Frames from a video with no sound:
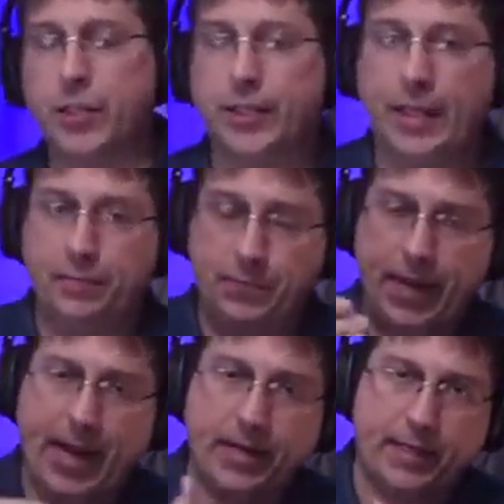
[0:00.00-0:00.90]
and
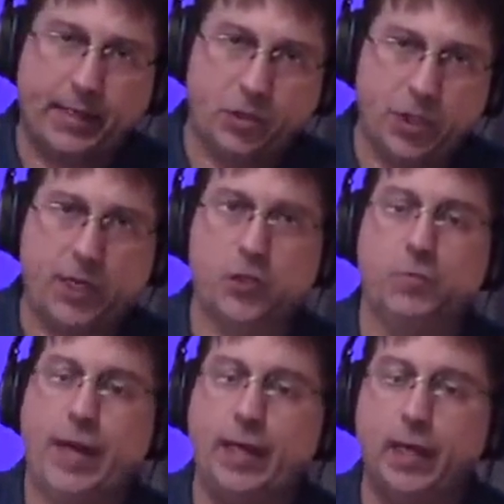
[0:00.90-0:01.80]
they had to get change
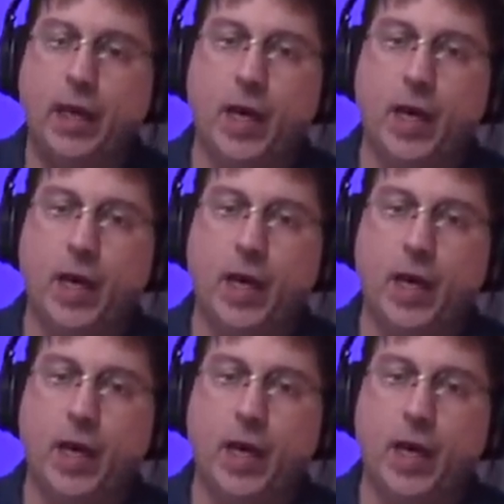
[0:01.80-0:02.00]
made.